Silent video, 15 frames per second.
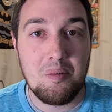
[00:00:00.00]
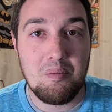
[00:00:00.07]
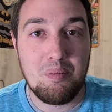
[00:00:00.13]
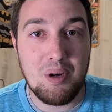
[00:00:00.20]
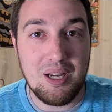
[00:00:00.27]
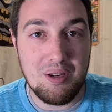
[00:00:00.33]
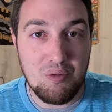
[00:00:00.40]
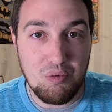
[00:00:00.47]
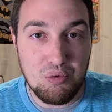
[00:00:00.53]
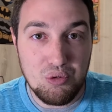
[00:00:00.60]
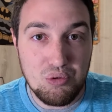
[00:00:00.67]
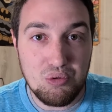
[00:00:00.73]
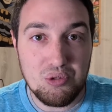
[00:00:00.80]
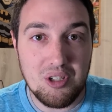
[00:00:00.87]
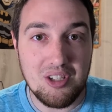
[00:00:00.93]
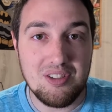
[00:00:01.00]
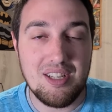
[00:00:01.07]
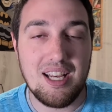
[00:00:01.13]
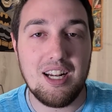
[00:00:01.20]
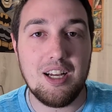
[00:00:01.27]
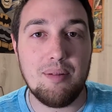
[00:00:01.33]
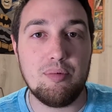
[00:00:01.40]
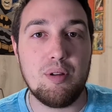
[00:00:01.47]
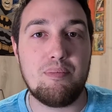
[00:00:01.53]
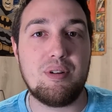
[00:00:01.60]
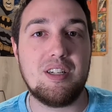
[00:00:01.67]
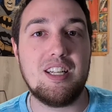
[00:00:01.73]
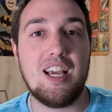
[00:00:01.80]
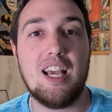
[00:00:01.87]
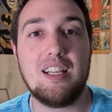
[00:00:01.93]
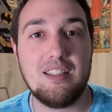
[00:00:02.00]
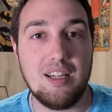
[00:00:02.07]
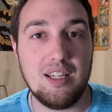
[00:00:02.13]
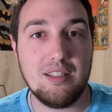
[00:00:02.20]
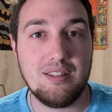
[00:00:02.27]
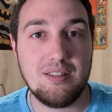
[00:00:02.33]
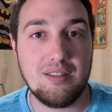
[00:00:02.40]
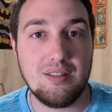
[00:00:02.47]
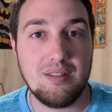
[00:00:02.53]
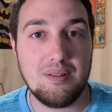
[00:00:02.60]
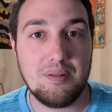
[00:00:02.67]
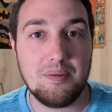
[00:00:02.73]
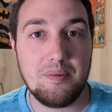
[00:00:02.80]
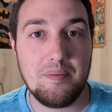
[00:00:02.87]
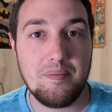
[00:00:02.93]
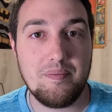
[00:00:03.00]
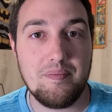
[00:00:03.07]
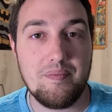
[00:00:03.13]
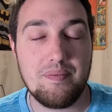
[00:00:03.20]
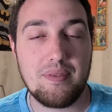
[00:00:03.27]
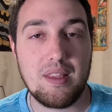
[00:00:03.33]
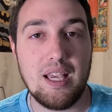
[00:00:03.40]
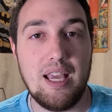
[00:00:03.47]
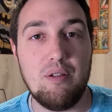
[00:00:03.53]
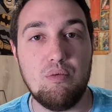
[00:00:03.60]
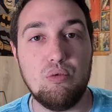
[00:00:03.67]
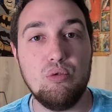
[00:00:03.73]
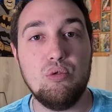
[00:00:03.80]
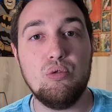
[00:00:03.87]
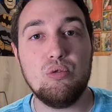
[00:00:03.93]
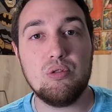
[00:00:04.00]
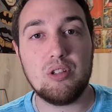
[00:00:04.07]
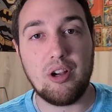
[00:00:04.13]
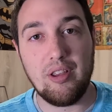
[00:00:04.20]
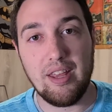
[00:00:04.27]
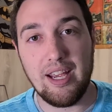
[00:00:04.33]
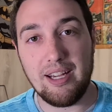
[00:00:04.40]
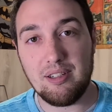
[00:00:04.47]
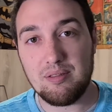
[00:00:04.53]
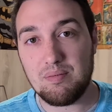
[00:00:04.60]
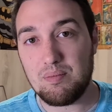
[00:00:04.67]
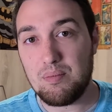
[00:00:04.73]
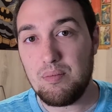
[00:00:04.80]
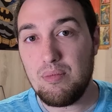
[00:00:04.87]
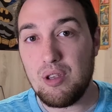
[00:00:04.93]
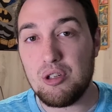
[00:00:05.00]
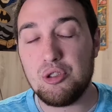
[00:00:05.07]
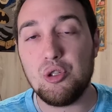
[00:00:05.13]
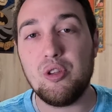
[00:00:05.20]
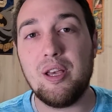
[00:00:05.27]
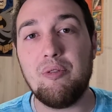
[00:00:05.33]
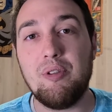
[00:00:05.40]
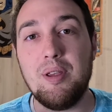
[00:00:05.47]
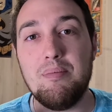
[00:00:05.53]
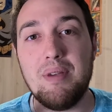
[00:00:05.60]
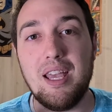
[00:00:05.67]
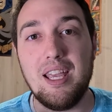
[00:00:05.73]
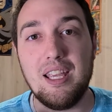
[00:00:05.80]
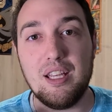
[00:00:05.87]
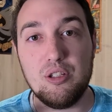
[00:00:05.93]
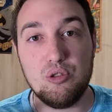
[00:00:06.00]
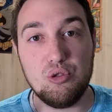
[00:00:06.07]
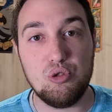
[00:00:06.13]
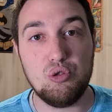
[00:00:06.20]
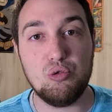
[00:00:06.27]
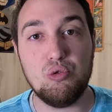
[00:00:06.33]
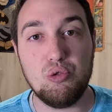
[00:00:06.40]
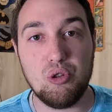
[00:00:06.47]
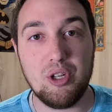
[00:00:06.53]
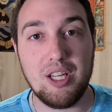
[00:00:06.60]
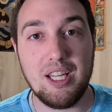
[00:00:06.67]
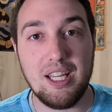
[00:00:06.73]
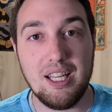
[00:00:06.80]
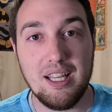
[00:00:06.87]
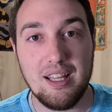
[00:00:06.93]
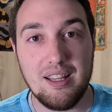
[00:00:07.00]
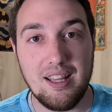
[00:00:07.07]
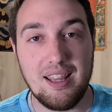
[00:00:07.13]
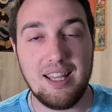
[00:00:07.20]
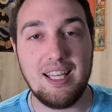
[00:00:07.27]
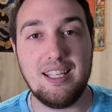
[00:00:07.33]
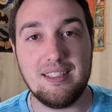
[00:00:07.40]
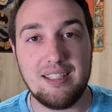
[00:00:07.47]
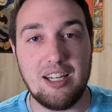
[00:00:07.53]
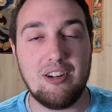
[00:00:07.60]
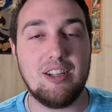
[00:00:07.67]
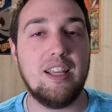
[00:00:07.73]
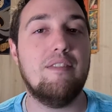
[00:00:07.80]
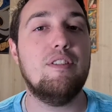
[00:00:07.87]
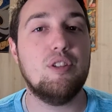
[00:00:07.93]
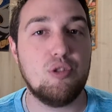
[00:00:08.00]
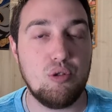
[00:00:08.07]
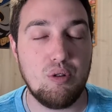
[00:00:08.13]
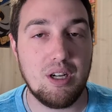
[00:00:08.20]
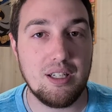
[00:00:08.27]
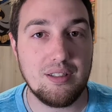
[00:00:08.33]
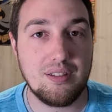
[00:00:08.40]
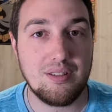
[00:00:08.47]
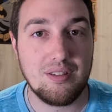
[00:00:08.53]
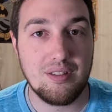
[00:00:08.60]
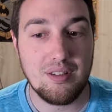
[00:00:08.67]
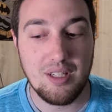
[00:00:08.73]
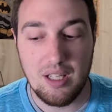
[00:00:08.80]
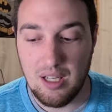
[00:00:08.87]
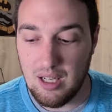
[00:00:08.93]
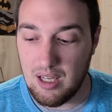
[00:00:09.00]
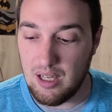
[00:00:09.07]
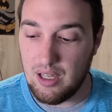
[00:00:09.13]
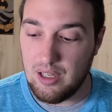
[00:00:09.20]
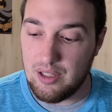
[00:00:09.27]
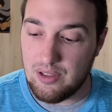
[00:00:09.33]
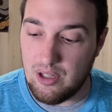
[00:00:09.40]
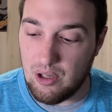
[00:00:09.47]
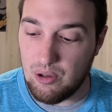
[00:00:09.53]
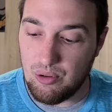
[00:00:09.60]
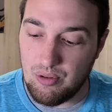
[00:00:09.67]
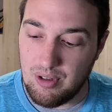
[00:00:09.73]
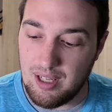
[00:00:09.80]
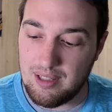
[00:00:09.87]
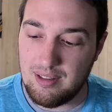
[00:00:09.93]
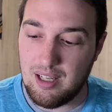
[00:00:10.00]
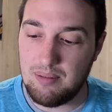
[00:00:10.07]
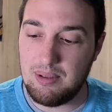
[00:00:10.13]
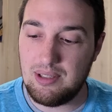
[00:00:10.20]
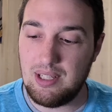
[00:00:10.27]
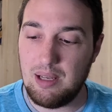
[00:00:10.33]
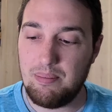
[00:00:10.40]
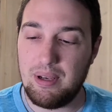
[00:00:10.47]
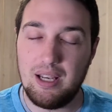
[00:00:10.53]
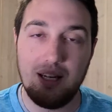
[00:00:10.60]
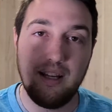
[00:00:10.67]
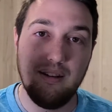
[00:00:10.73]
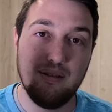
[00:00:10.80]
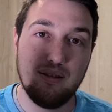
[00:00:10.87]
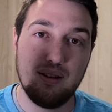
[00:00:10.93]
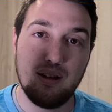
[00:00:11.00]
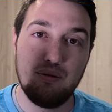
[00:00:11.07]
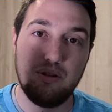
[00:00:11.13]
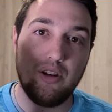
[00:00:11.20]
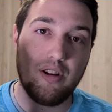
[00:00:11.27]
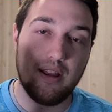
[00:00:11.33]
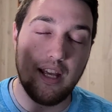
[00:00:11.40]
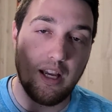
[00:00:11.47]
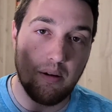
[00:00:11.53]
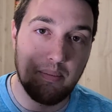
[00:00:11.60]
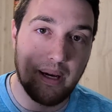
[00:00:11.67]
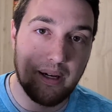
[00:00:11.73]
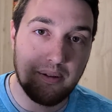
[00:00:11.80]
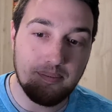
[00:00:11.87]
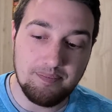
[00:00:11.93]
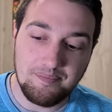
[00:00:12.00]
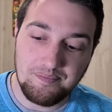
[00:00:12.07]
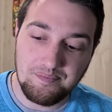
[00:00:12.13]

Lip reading: But rules are set up to protect us. And rules are there so that we may enjoy the things that are given to us. So next time you see a penny, I want you to think about